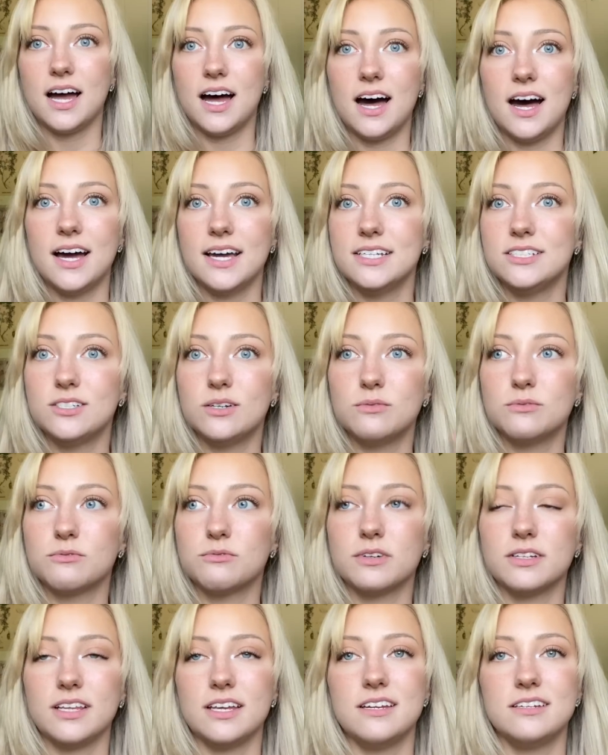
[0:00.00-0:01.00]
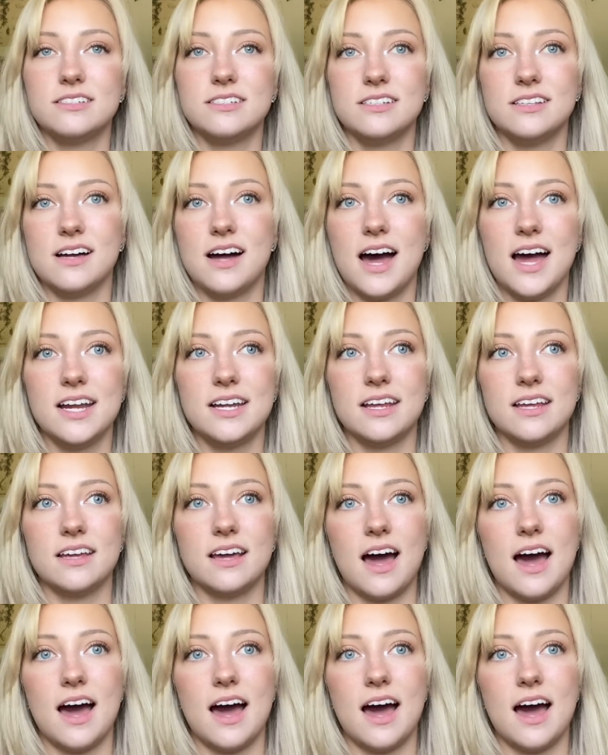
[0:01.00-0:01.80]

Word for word: I don't relate to the hiding.